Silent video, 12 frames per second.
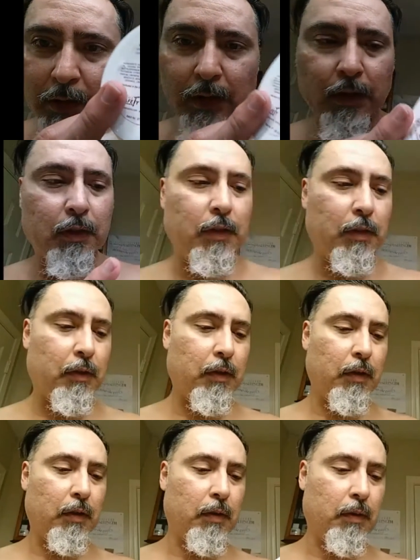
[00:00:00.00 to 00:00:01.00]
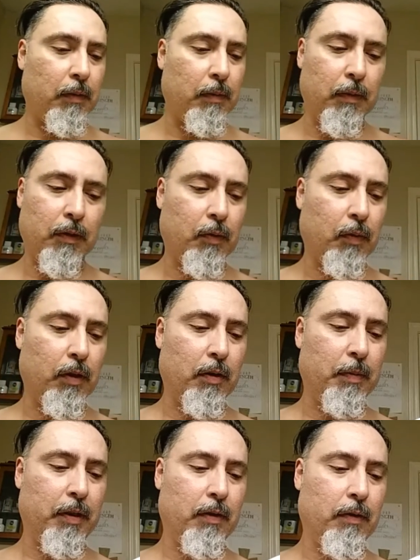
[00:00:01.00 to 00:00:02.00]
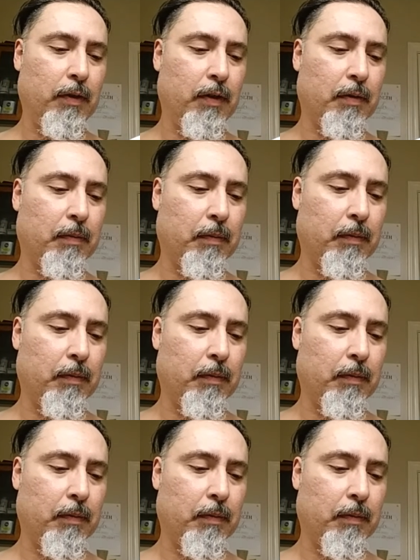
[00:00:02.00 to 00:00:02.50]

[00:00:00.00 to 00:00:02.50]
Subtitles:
And it's what I'll be using.